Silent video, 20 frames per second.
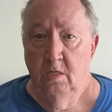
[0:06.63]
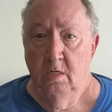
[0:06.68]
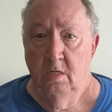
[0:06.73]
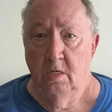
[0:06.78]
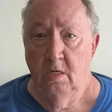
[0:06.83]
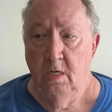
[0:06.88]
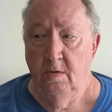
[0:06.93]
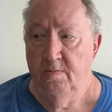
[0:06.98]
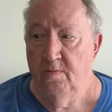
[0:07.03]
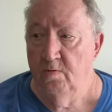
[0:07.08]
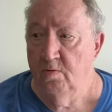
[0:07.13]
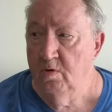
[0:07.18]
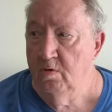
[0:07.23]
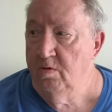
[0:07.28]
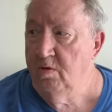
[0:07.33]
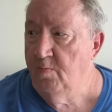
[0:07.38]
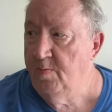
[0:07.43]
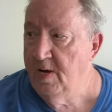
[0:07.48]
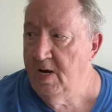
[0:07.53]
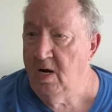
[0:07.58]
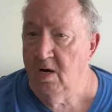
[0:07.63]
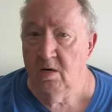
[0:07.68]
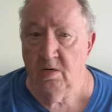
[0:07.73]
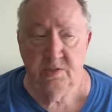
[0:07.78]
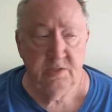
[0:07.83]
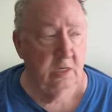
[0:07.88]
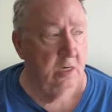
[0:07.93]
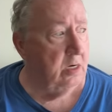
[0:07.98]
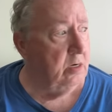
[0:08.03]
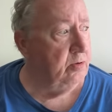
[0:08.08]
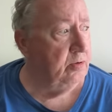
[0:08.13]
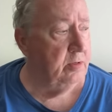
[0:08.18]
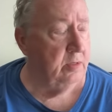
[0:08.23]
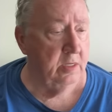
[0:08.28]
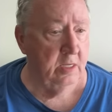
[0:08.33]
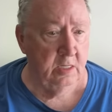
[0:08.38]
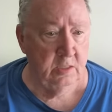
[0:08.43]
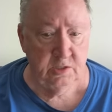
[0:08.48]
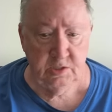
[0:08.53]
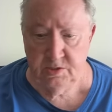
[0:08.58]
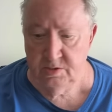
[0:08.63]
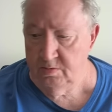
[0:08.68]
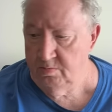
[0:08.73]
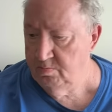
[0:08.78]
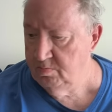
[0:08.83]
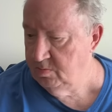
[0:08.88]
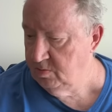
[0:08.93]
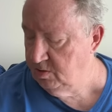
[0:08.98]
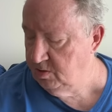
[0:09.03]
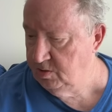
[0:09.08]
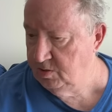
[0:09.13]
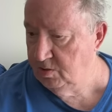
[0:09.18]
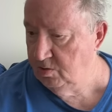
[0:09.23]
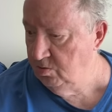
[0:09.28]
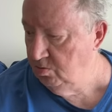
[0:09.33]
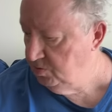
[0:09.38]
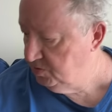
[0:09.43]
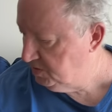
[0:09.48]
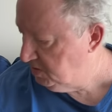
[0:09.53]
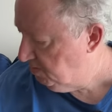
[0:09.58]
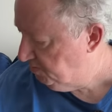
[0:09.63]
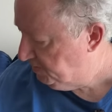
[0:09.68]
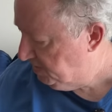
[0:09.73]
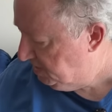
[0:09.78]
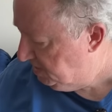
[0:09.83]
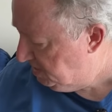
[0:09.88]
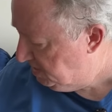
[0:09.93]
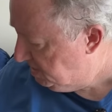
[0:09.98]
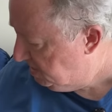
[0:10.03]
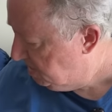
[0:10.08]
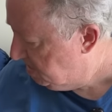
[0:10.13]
living room. The power's off. It's 2-something in the